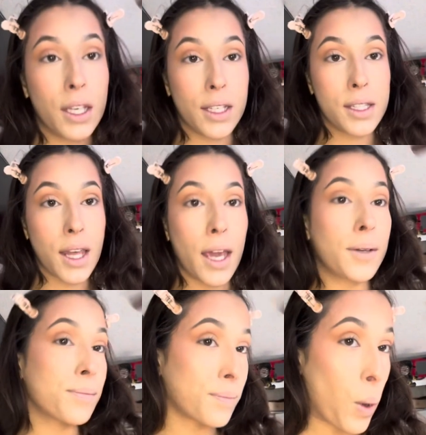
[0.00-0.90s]
a good
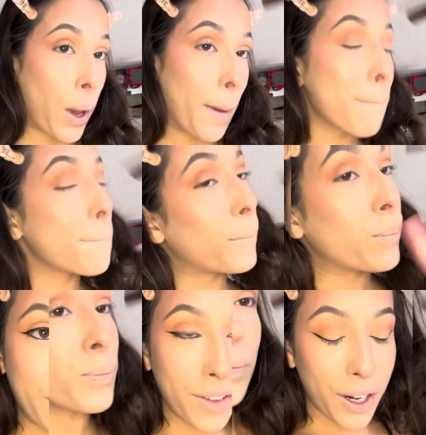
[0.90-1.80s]
sign. Okay,
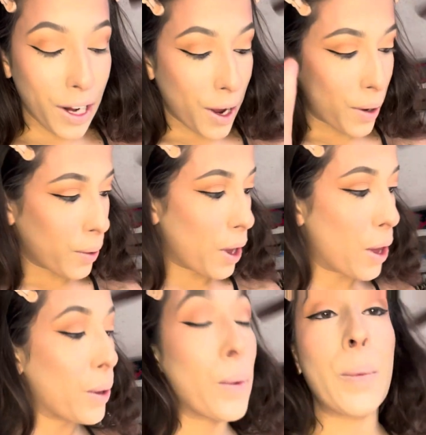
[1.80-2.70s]
finally figured out
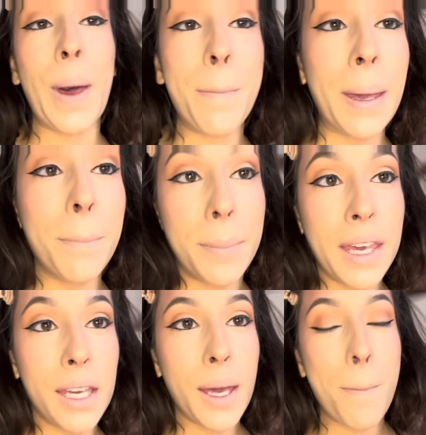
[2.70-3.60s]
what might
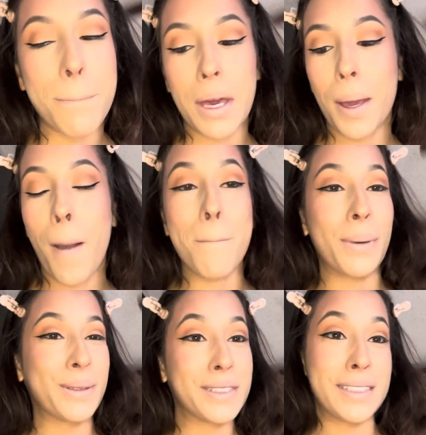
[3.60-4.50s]
be my
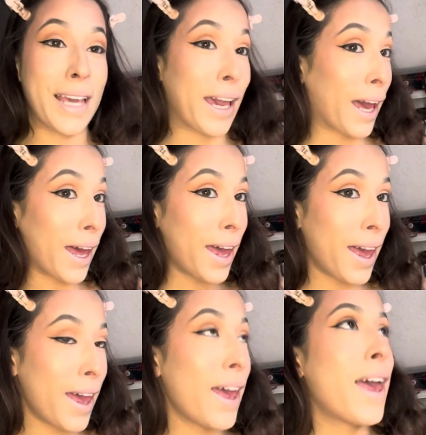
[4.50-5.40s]

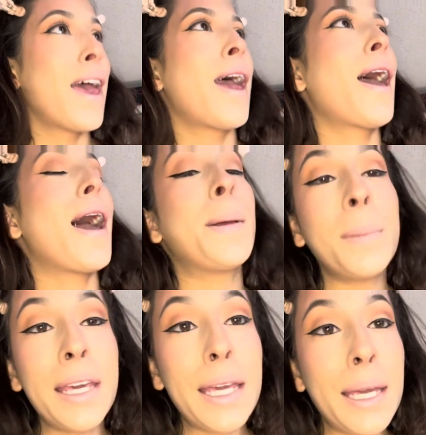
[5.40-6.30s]
bodega. I'm
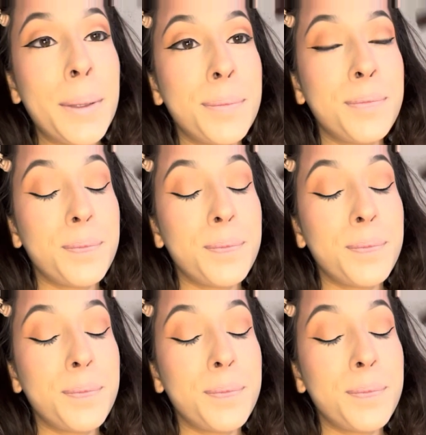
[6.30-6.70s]
thinking